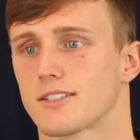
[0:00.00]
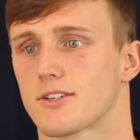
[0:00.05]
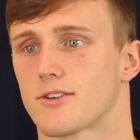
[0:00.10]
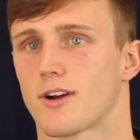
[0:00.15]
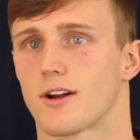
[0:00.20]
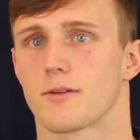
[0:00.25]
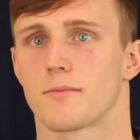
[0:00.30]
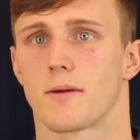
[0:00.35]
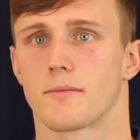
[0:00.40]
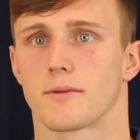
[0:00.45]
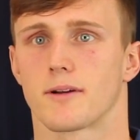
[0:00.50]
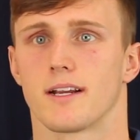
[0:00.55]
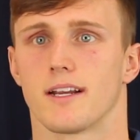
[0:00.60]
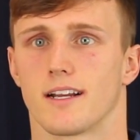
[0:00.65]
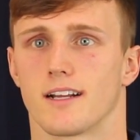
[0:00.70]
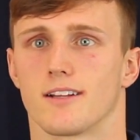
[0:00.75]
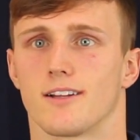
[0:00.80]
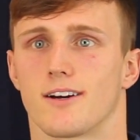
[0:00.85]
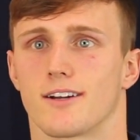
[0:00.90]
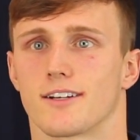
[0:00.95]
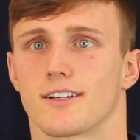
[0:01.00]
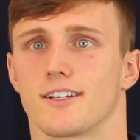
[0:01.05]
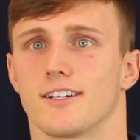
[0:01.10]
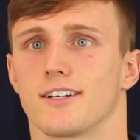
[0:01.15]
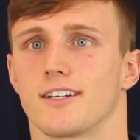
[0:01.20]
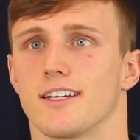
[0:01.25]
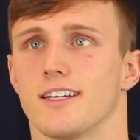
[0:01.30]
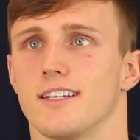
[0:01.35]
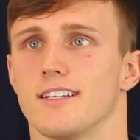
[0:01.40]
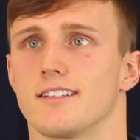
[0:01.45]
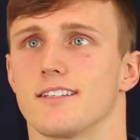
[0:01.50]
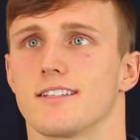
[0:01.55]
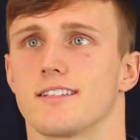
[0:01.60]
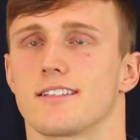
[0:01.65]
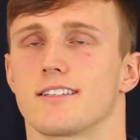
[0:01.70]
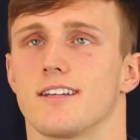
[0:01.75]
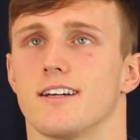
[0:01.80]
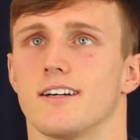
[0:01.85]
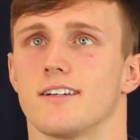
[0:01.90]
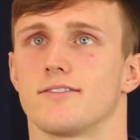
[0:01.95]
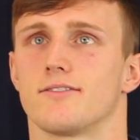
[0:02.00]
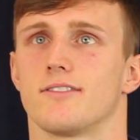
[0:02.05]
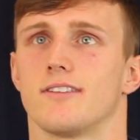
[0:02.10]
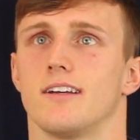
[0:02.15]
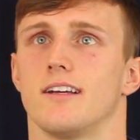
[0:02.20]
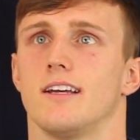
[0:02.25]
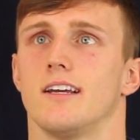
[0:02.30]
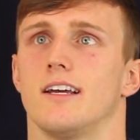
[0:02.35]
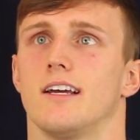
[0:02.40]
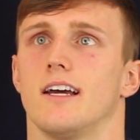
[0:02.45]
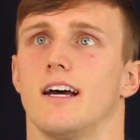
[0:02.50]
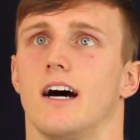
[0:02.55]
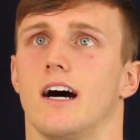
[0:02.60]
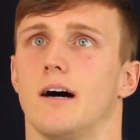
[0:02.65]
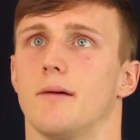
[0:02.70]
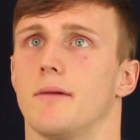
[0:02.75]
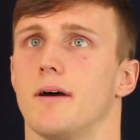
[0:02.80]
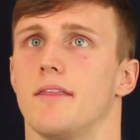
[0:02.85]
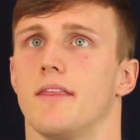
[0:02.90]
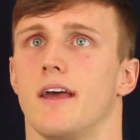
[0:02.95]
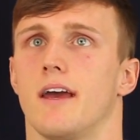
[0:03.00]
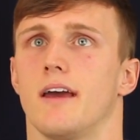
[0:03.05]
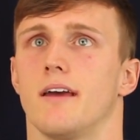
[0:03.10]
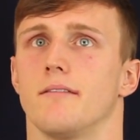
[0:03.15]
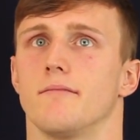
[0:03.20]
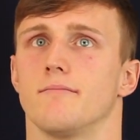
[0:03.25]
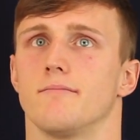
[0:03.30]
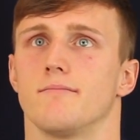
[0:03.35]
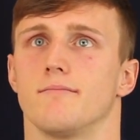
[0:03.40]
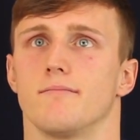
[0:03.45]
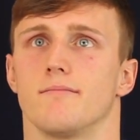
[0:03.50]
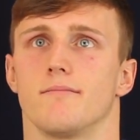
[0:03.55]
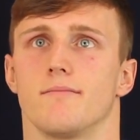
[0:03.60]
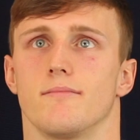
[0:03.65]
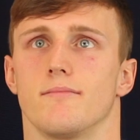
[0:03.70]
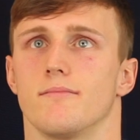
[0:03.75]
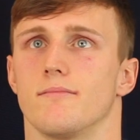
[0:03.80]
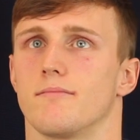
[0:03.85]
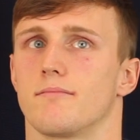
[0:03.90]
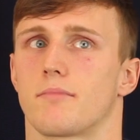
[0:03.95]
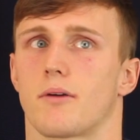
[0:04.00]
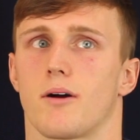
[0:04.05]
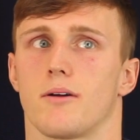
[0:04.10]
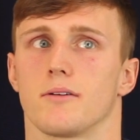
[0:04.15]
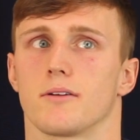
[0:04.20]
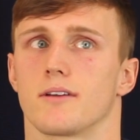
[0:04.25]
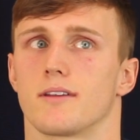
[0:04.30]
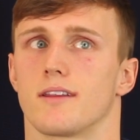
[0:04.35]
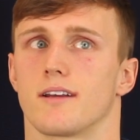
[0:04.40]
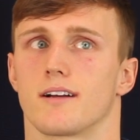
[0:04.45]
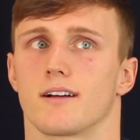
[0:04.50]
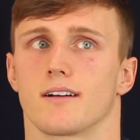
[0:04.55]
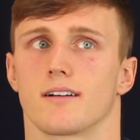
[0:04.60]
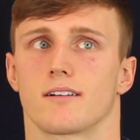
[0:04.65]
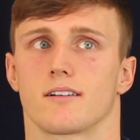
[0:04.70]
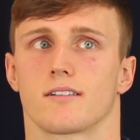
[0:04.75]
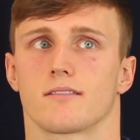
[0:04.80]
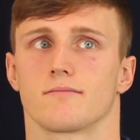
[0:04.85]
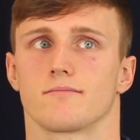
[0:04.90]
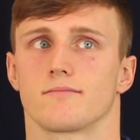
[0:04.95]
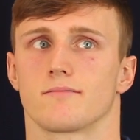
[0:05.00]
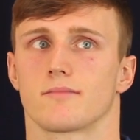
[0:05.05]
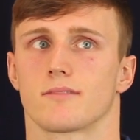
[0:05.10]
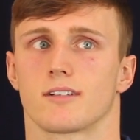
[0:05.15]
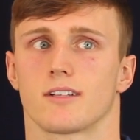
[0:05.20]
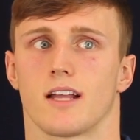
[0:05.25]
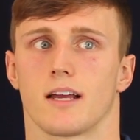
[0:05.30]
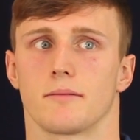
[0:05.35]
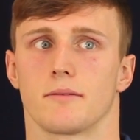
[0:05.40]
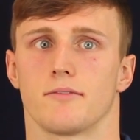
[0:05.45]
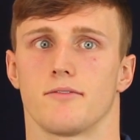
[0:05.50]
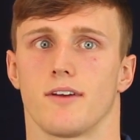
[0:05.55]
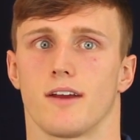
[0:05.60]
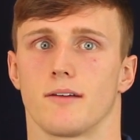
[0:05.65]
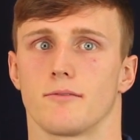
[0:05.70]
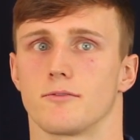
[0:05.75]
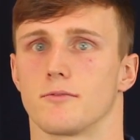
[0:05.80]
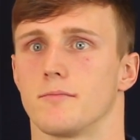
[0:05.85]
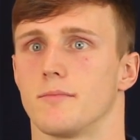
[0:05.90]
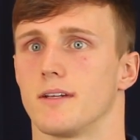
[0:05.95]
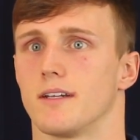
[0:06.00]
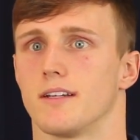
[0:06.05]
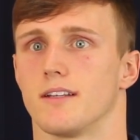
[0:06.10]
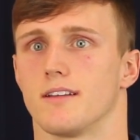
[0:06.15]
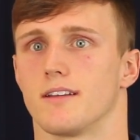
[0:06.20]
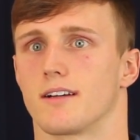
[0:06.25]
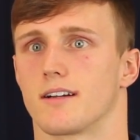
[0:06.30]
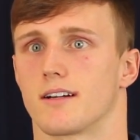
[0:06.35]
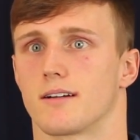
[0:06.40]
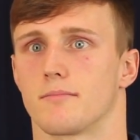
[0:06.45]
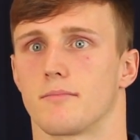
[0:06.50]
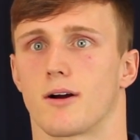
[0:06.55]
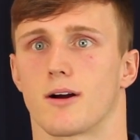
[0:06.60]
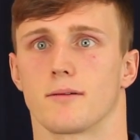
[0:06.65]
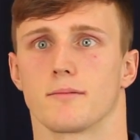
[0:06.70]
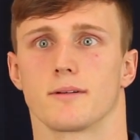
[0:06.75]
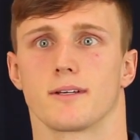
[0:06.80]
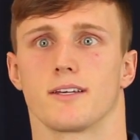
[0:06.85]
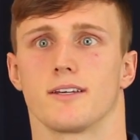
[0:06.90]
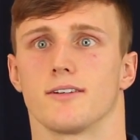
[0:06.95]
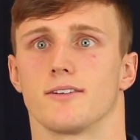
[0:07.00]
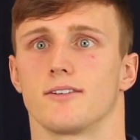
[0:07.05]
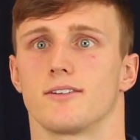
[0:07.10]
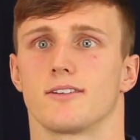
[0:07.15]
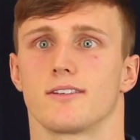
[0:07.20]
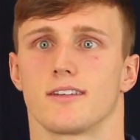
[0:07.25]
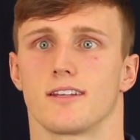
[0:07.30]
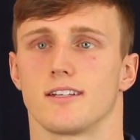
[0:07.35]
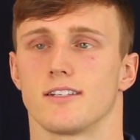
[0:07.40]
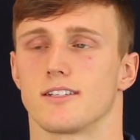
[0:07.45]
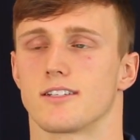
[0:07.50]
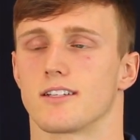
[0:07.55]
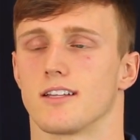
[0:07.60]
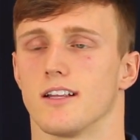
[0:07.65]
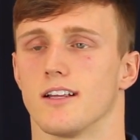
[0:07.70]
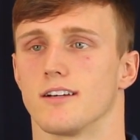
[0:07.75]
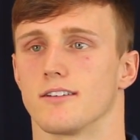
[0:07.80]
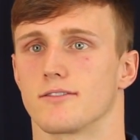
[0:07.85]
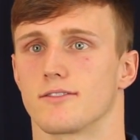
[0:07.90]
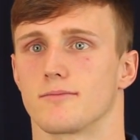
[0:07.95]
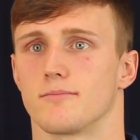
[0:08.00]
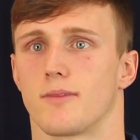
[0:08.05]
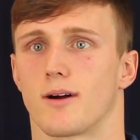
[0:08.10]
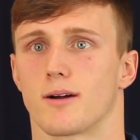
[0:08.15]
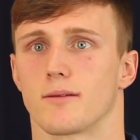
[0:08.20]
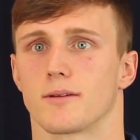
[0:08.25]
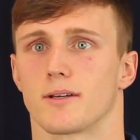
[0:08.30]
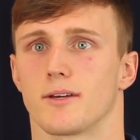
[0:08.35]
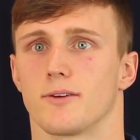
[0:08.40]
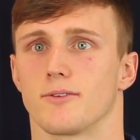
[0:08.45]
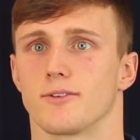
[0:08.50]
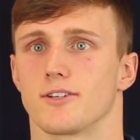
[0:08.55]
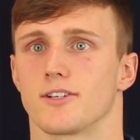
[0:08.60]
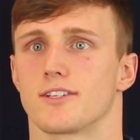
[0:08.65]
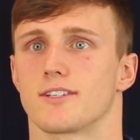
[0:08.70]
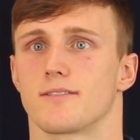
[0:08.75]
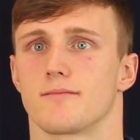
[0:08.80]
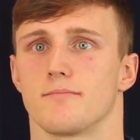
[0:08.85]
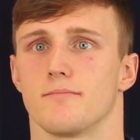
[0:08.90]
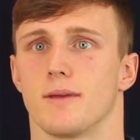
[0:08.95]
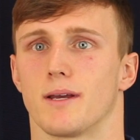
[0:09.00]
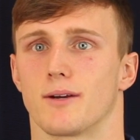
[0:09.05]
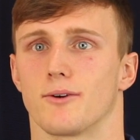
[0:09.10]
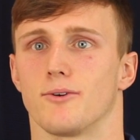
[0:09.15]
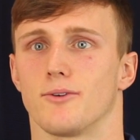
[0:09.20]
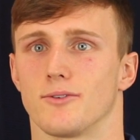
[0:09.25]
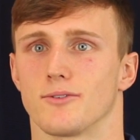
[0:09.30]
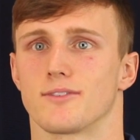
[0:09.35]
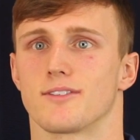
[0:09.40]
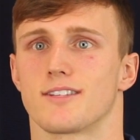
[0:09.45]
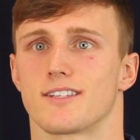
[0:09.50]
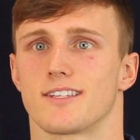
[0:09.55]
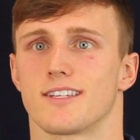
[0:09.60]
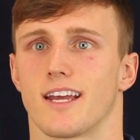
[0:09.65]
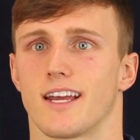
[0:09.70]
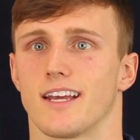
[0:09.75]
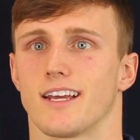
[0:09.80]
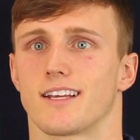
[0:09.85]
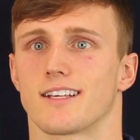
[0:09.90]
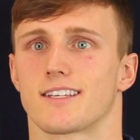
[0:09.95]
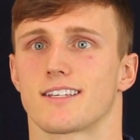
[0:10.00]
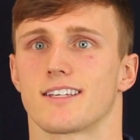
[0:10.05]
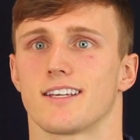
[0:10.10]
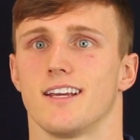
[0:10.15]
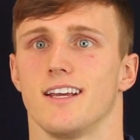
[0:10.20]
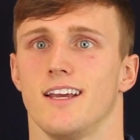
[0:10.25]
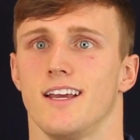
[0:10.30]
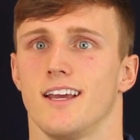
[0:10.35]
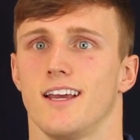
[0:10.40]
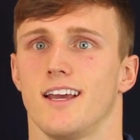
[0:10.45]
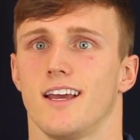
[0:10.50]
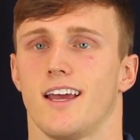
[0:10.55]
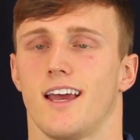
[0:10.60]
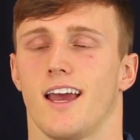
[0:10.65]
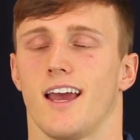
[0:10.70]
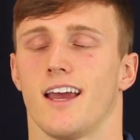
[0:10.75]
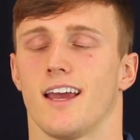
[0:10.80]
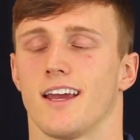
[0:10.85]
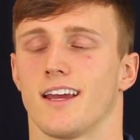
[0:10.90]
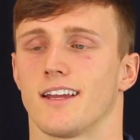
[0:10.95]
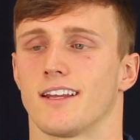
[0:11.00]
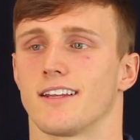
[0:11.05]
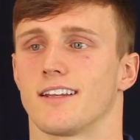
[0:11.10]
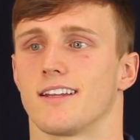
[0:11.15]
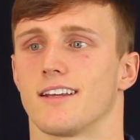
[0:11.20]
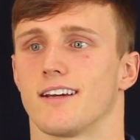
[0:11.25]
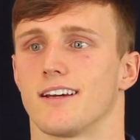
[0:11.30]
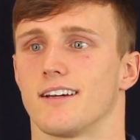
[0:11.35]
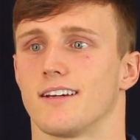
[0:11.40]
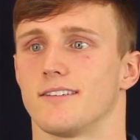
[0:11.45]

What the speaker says: I remember eating a lot of cookies and stuff. And then probably their claim to fame would be their barbecue. They just love barbecue and just big old steaks and